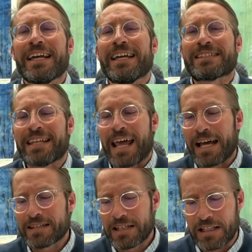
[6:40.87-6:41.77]
It's an
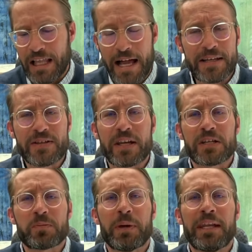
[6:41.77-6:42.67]
asset class that
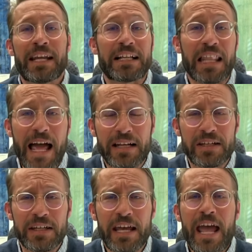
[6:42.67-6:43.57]
has been
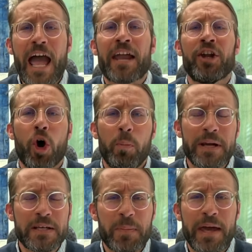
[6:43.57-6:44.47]
neglected, and
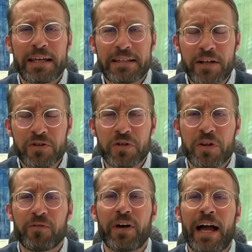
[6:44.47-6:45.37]
nobody's paying attention
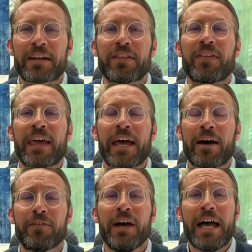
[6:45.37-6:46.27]
to the fact that they
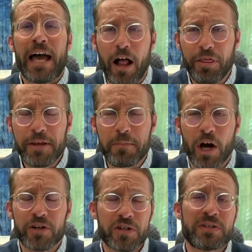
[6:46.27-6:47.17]
have healthy
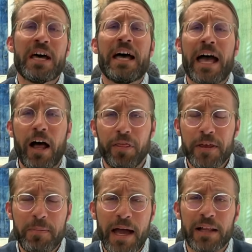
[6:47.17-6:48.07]
margins,
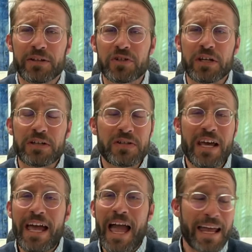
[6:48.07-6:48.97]
healthy balance sheets,
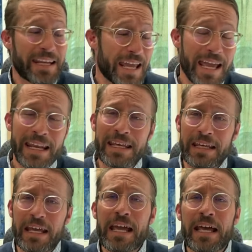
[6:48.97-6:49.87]
and
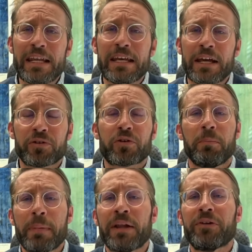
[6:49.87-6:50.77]
any any
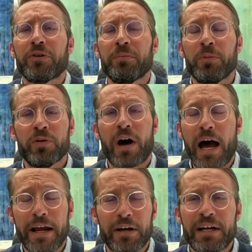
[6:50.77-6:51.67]
incremental move
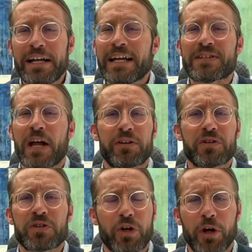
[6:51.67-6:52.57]
higher. It's not
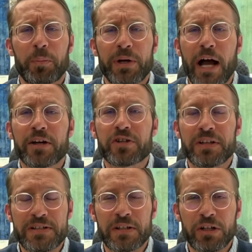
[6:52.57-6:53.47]
just current production
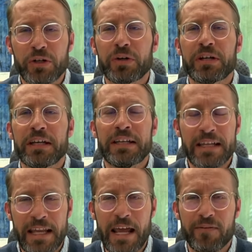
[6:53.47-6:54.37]
that's included in
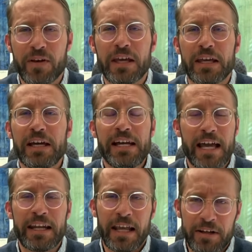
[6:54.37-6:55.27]
NAV
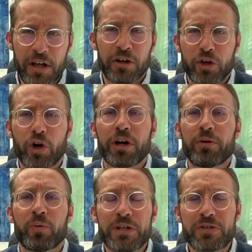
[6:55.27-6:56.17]
and, and, and
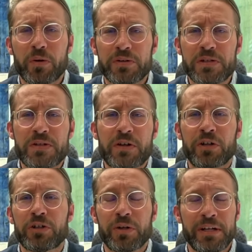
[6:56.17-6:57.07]
current resources that are
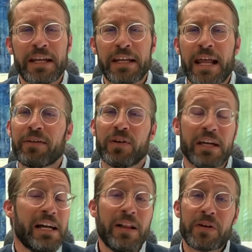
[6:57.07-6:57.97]
included in
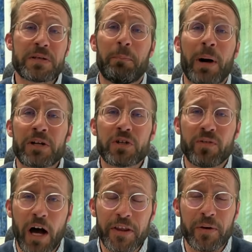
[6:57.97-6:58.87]
NAV. There's a bunch of
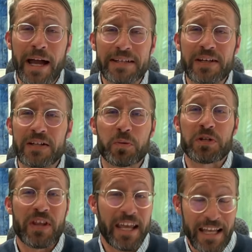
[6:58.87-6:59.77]
other assets
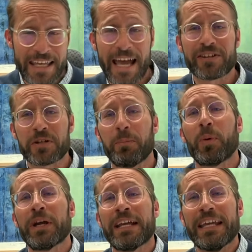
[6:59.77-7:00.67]
which they get to
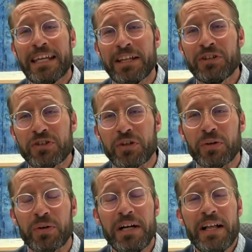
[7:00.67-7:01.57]
bring
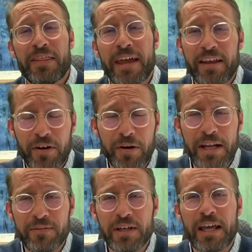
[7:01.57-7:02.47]
into the, their
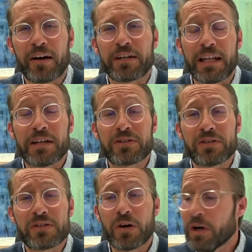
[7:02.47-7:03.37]
NAV
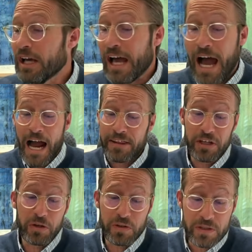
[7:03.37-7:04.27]
calculations. So I
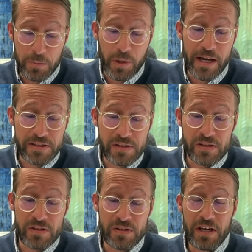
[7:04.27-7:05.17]
think you can see
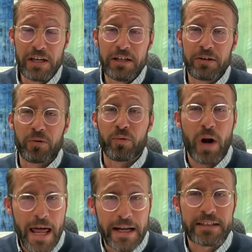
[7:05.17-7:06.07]
prices
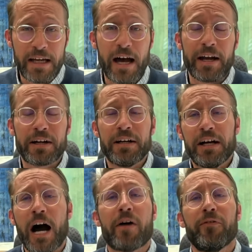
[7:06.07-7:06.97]
radically higher
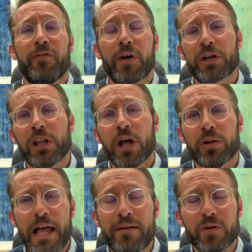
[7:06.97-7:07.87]
off of very low
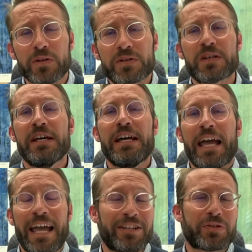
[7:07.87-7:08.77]
levels.
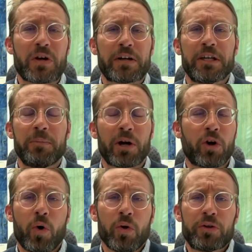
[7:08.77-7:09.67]
And you're talking about
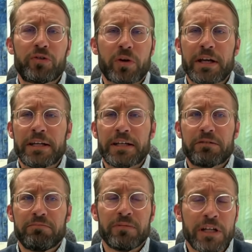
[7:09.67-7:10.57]
gold trading
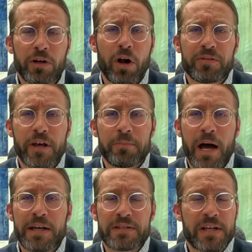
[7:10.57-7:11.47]
at near all-time
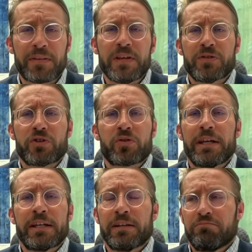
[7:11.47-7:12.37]
highs, and yet these are
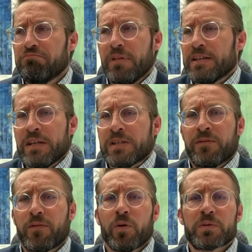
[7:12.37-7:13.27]
trading at, as
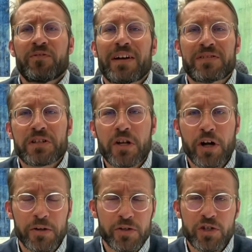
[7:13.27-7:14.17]
if gold is five, six hundred
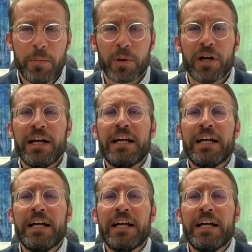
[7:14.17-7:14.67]
dollars cheaper.